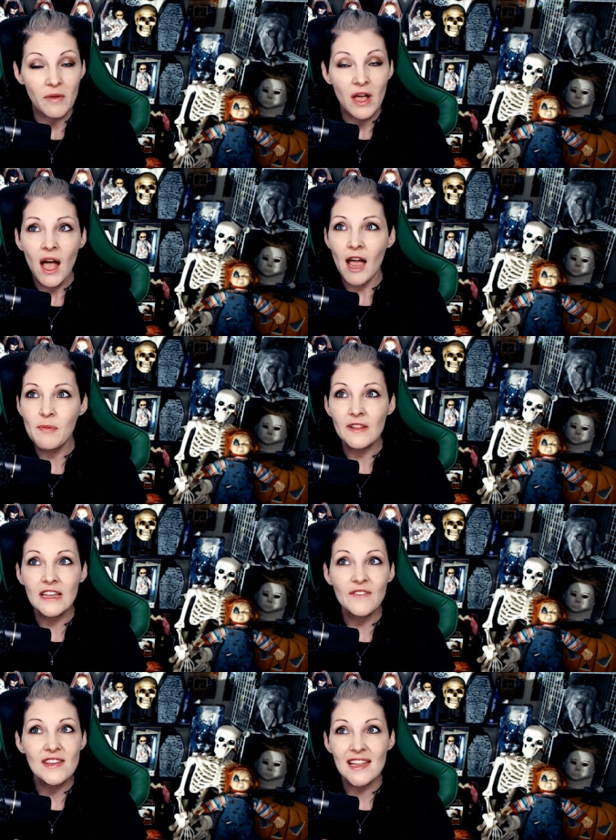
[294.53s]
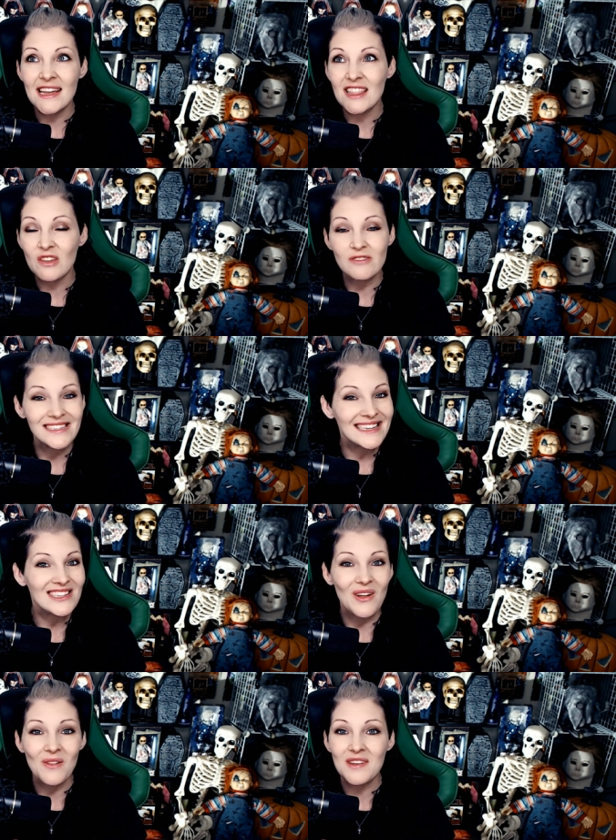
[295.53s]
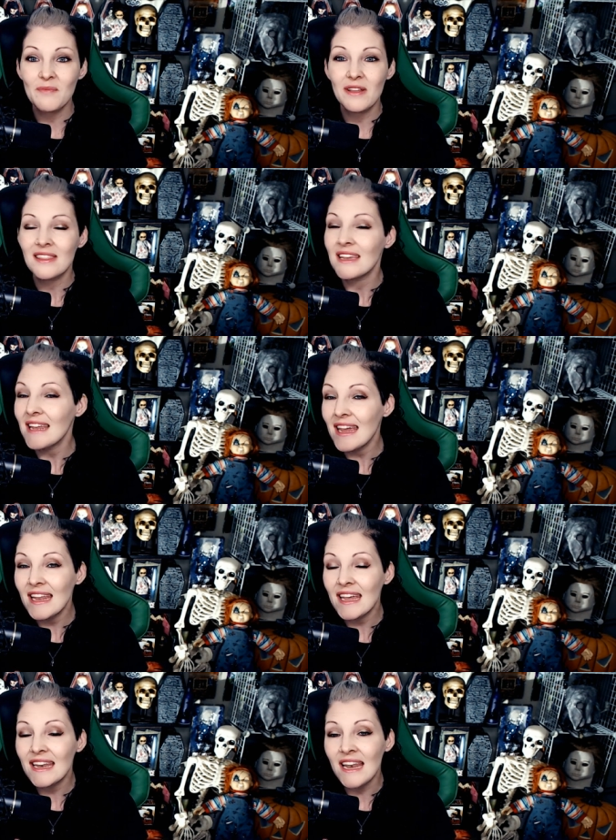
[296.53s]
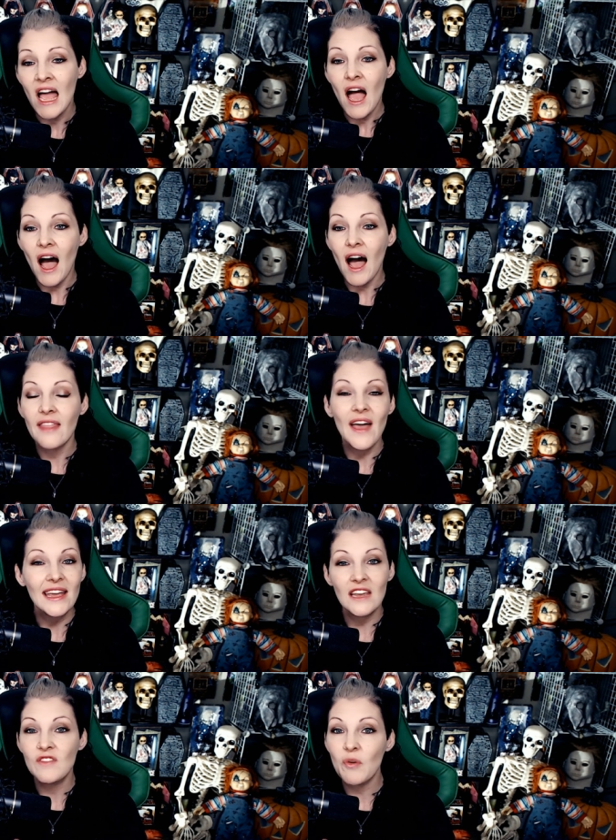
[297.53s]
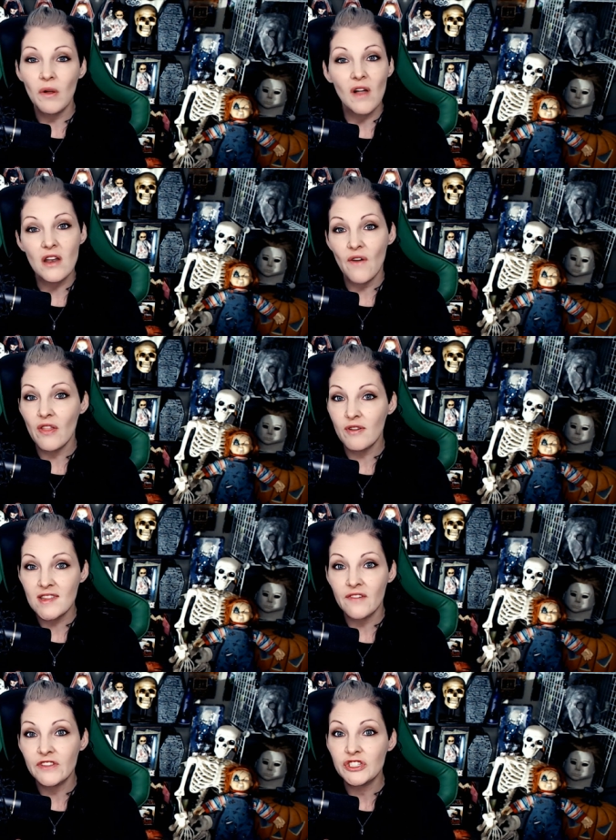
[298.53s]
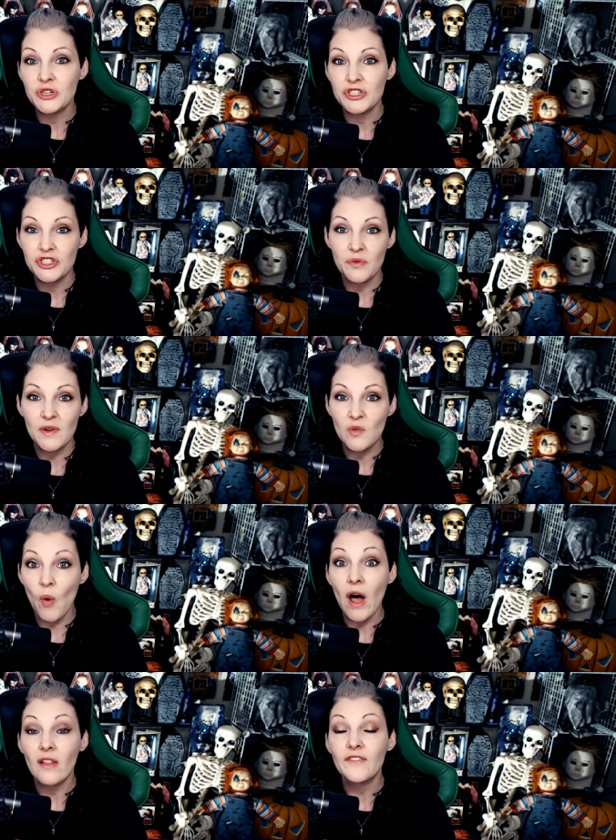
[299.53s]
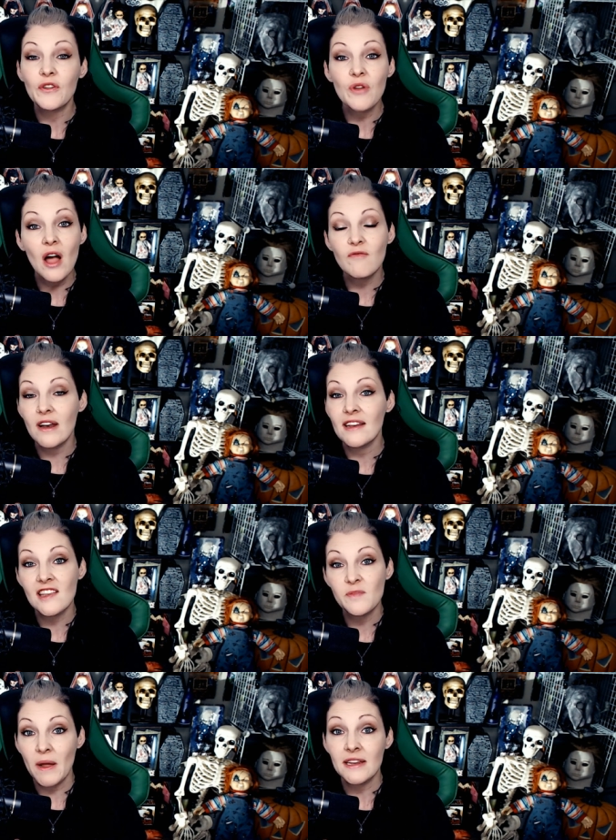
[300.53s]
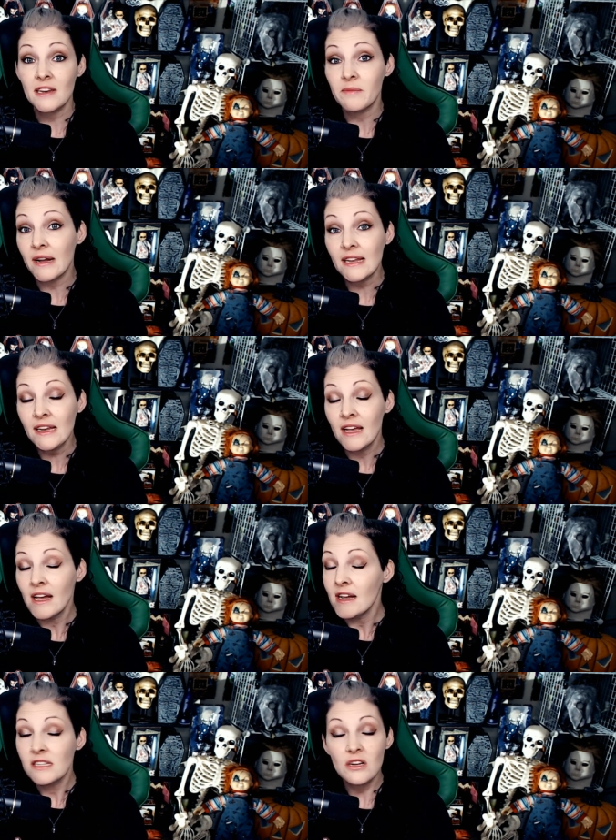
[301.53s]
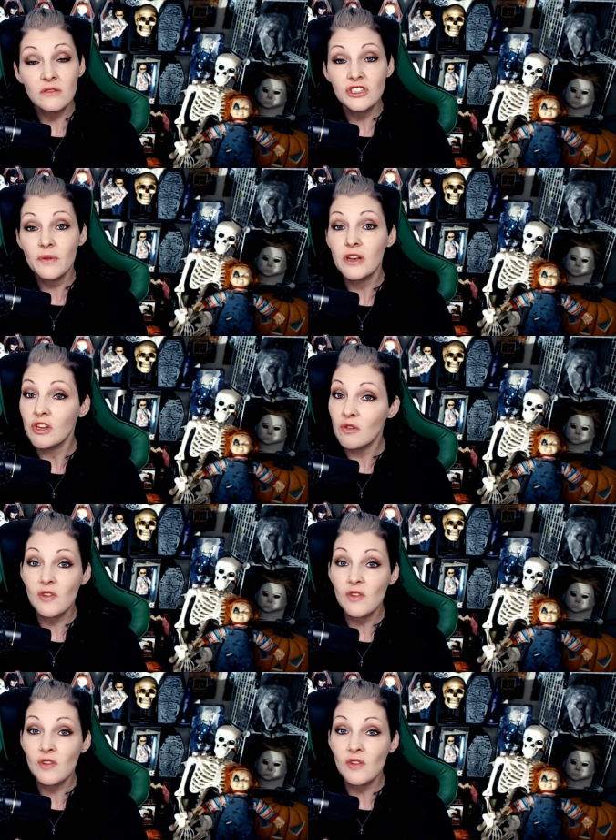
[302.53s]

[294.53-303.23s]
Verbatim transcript: I believe it's like $13 a month Canadian. Uh, that gives you a lot of other stuff that you can do as well. If you're not ready to spend any money, don't do it. Use all